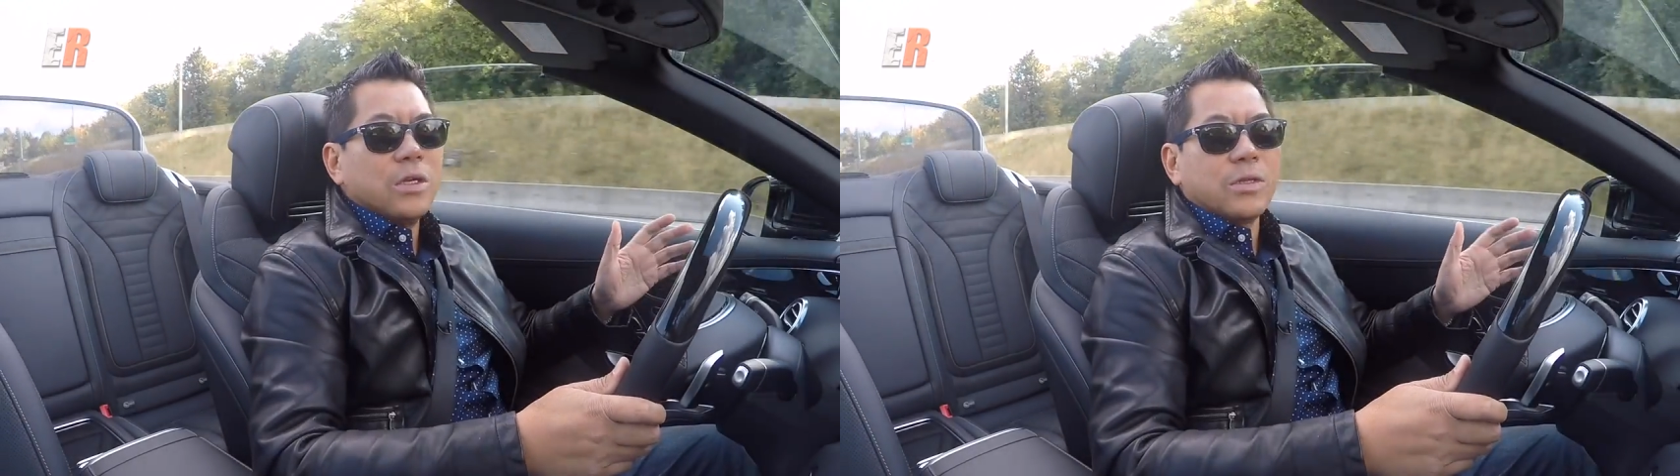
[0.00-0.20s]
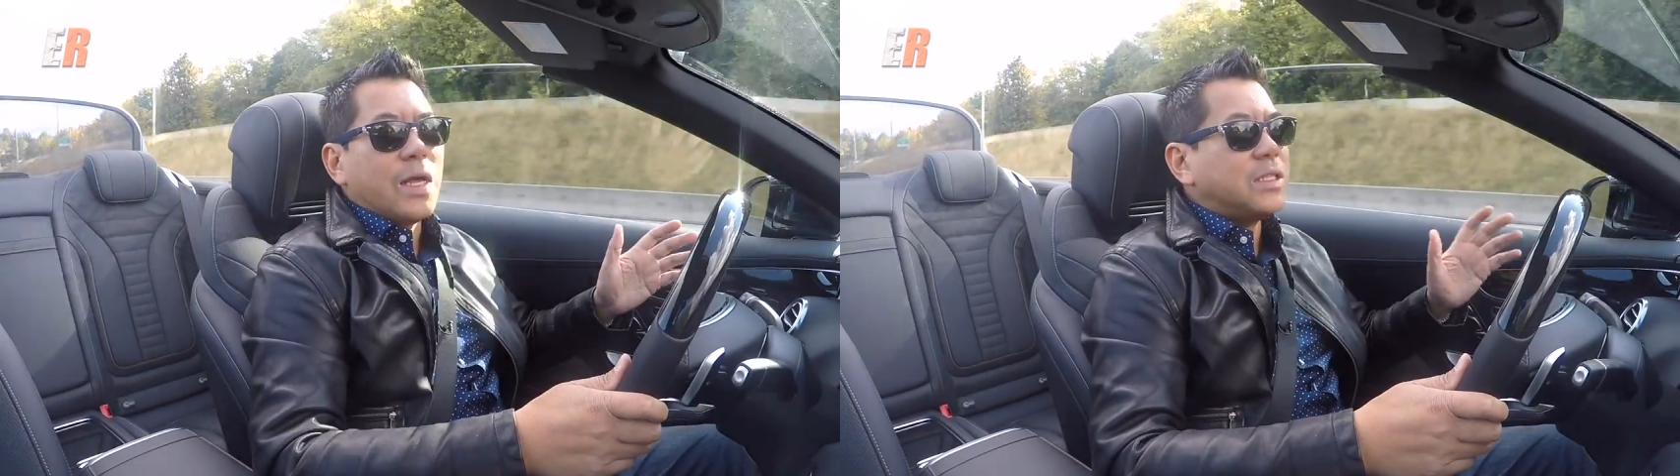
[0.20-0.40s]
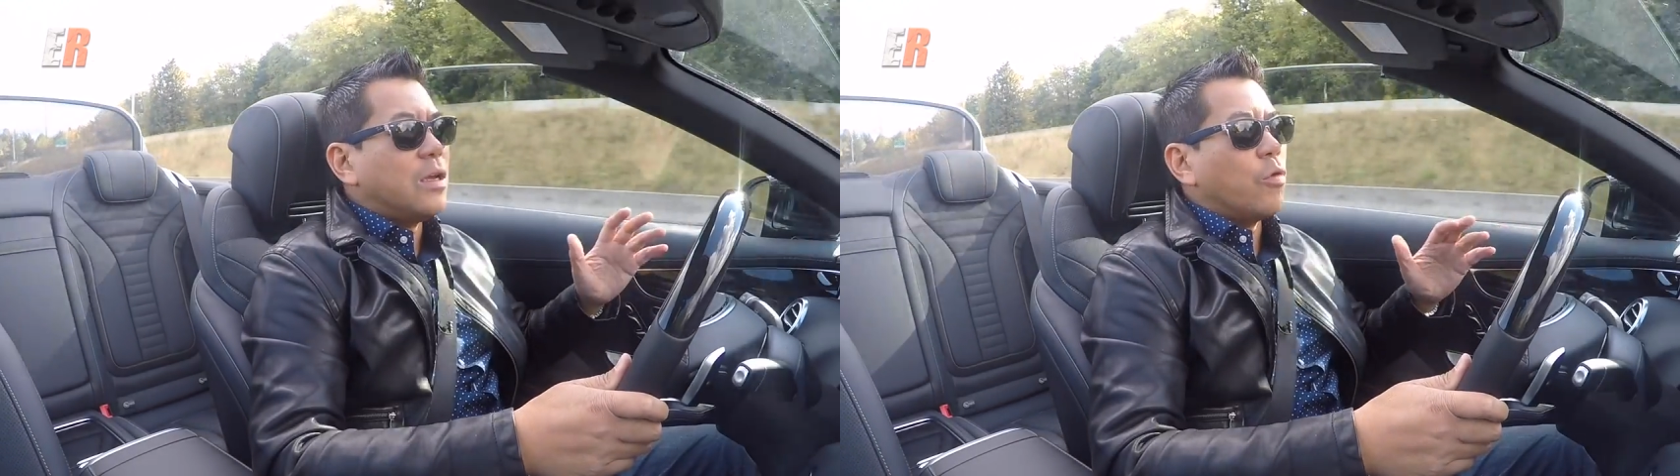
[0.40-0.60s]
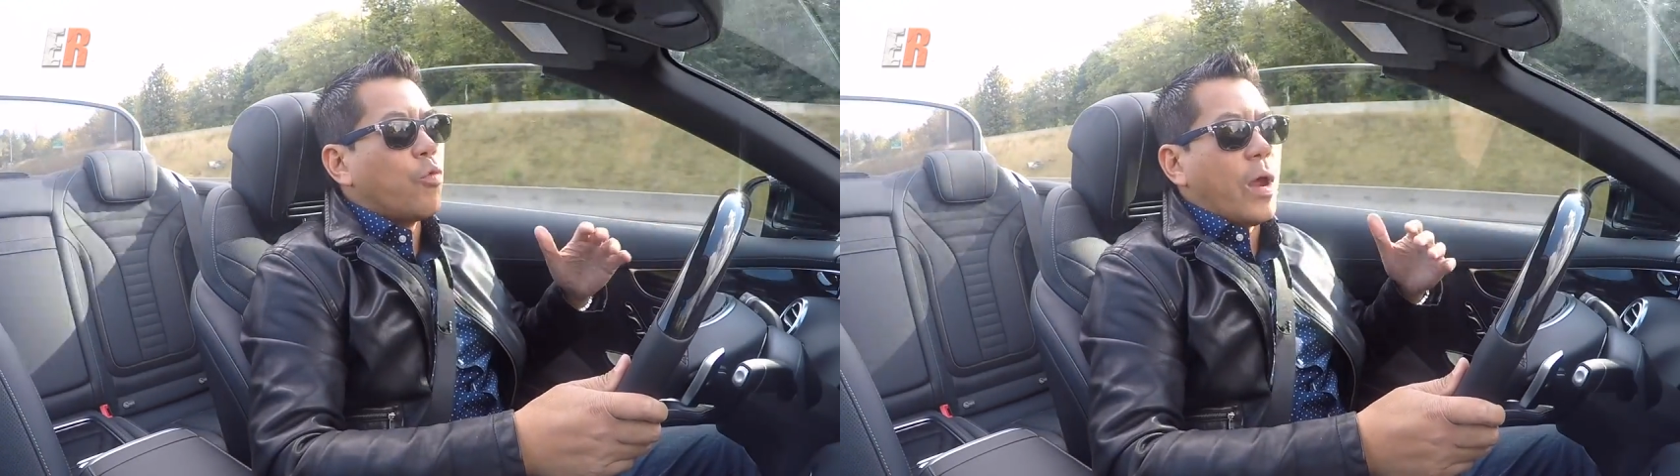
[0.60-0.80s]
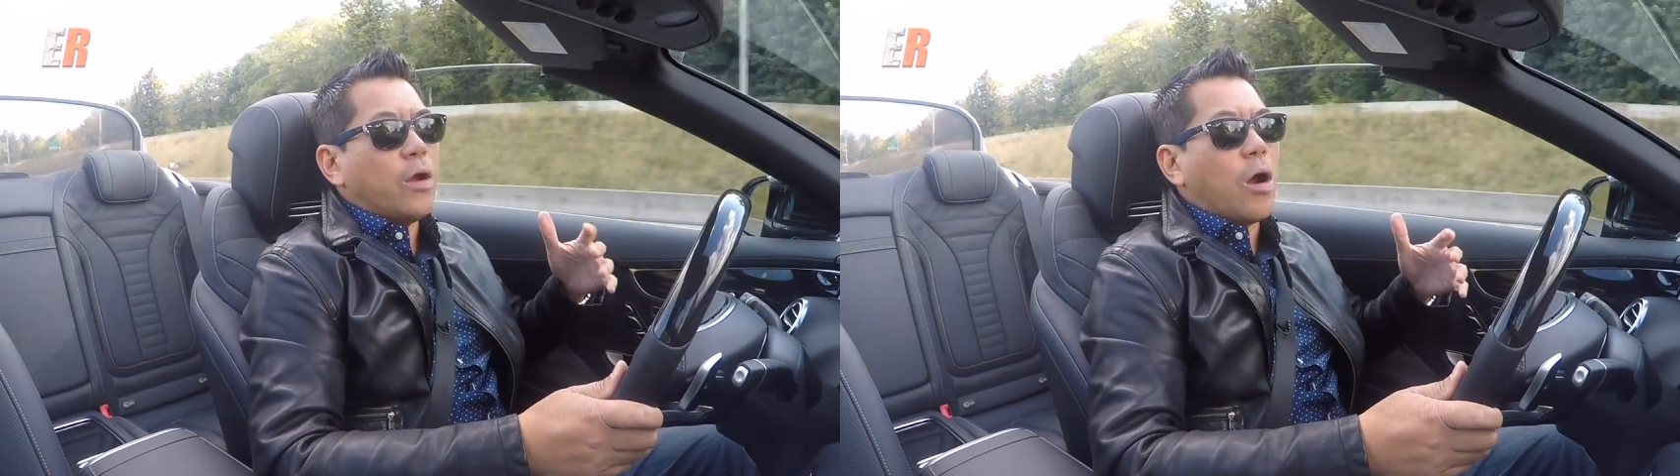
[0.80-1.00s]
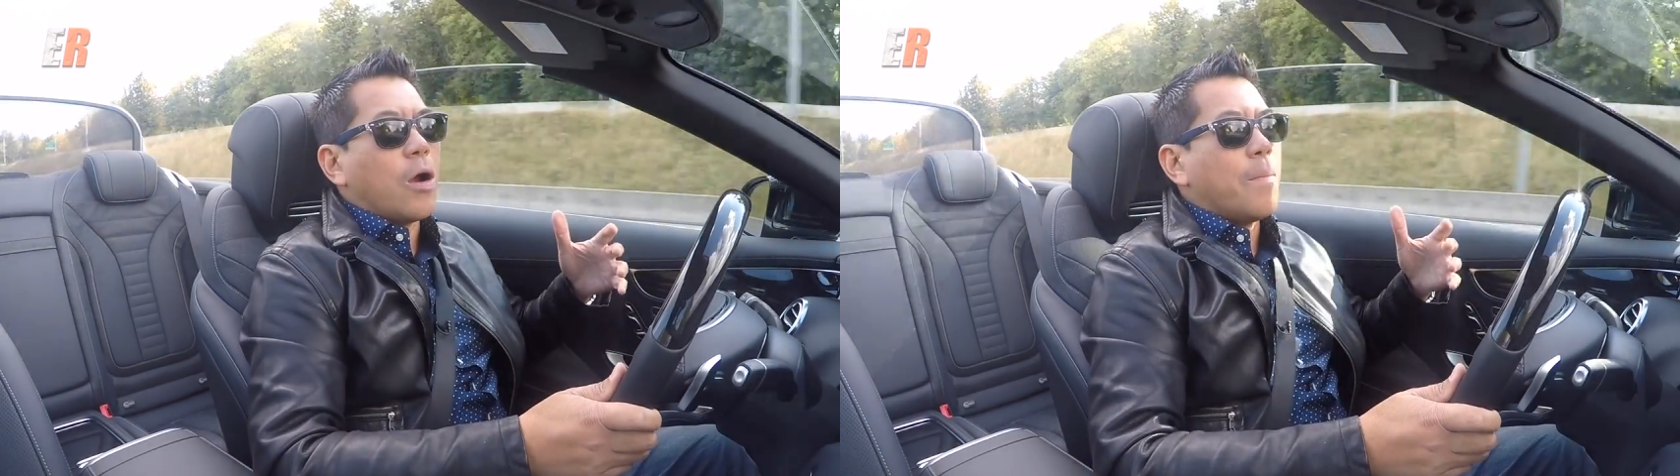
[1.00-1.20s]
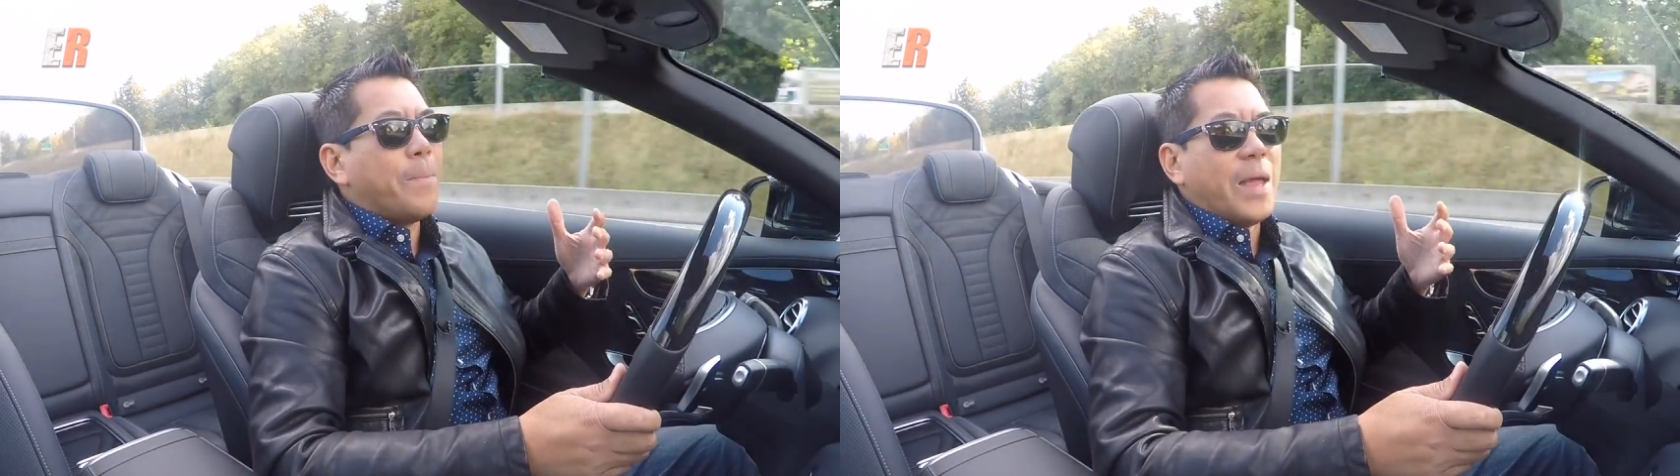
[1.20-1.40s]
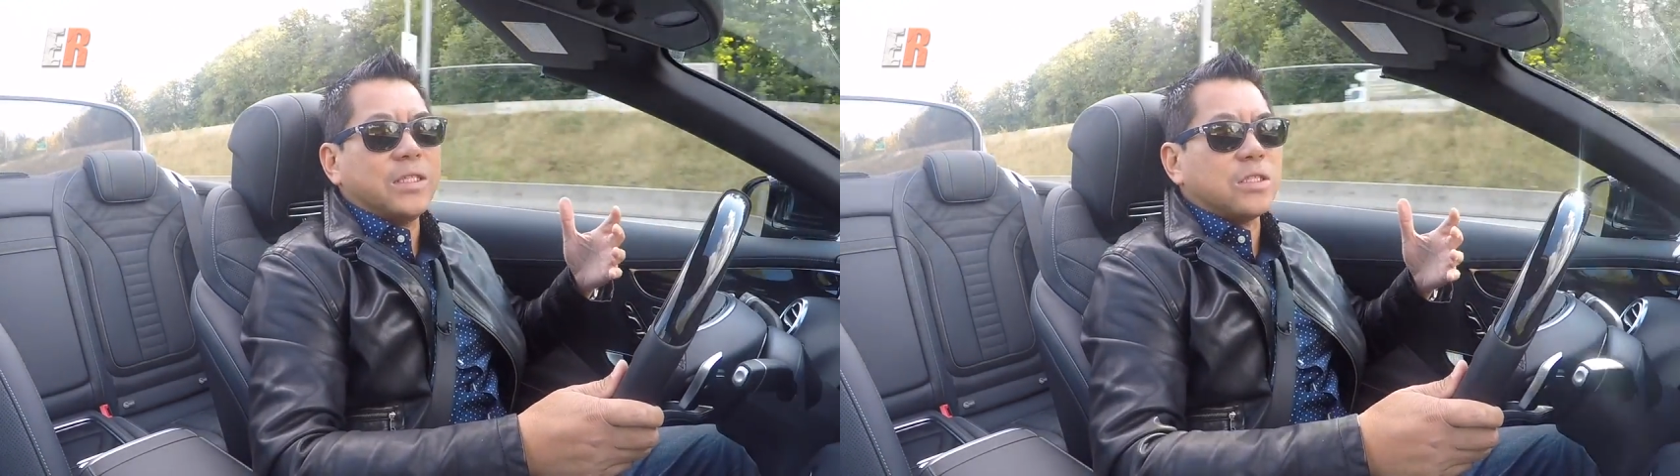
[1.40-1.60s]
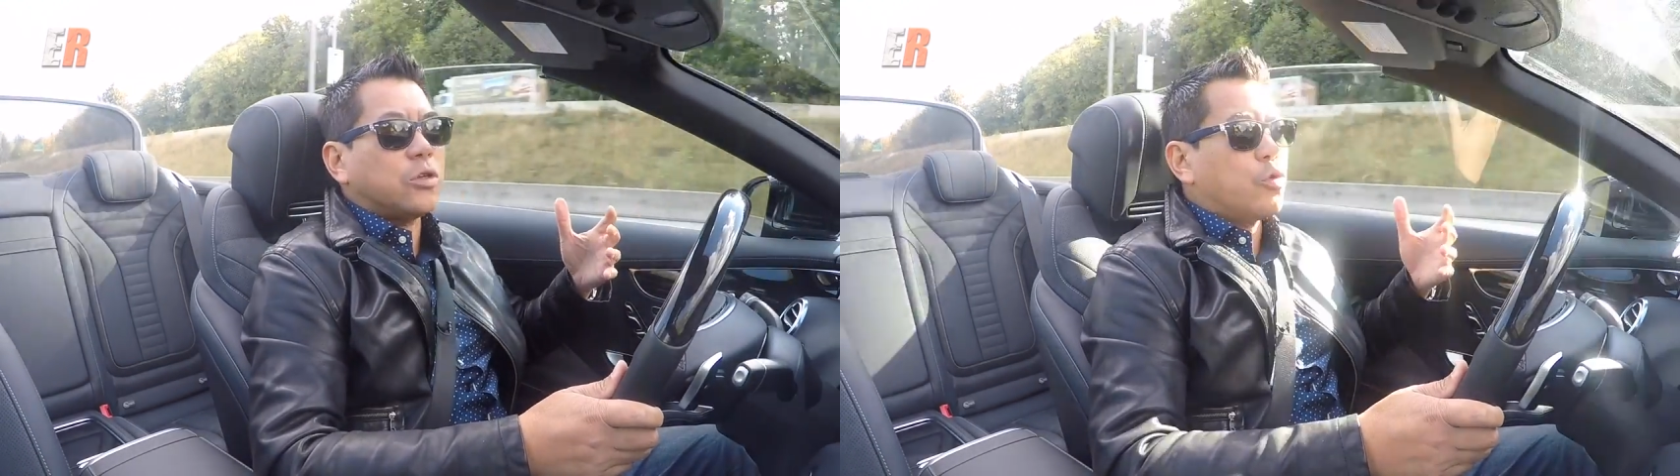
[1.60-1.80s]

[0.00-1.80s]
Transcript: So that's a radar-based